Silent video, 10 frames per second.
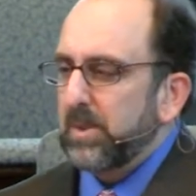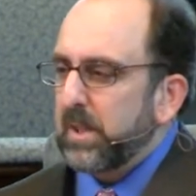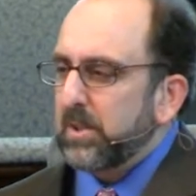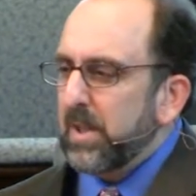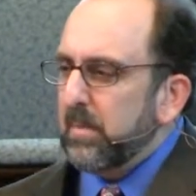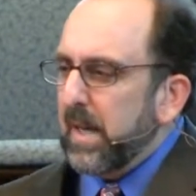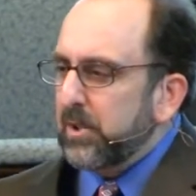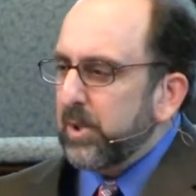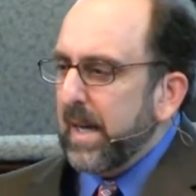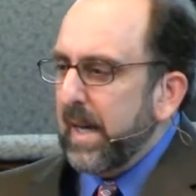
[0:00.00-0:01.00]
we somehow
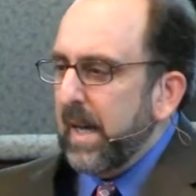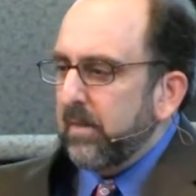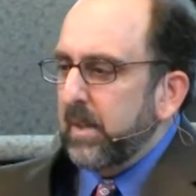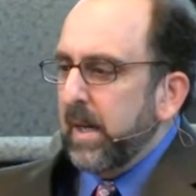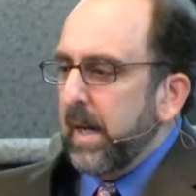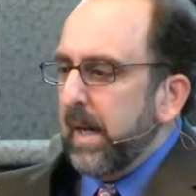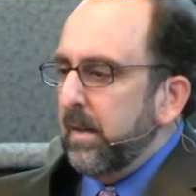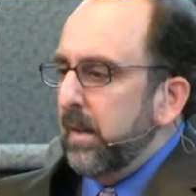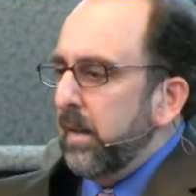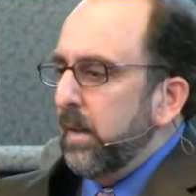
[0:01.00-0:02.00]
try to have God,